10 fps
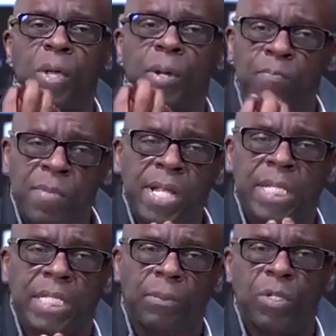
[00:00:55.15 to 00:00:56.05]
admit
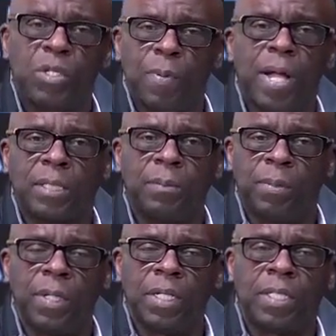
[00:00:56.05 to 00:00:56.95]
some
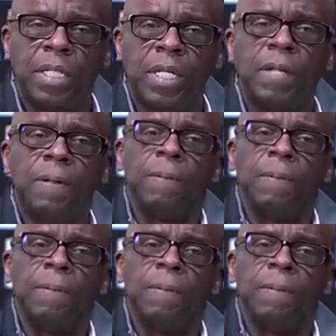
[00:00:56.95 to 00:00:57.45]
responsibility,